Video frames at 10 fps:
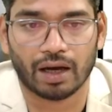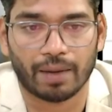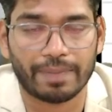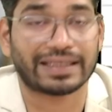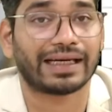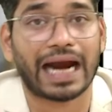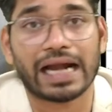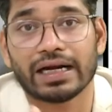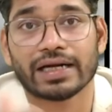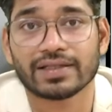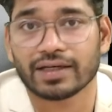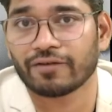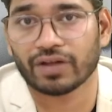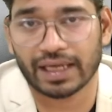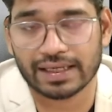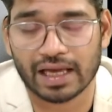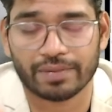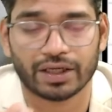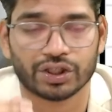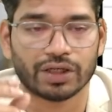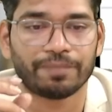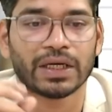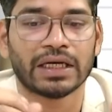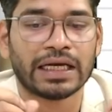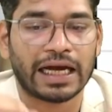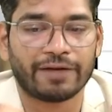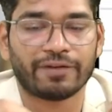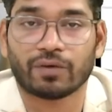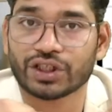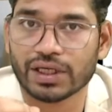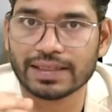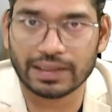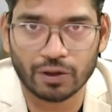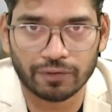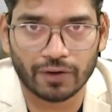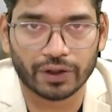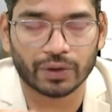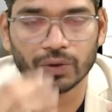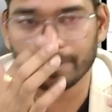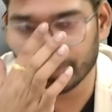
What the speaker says: amazing candidate sitting for the examination, and if the question is new for you,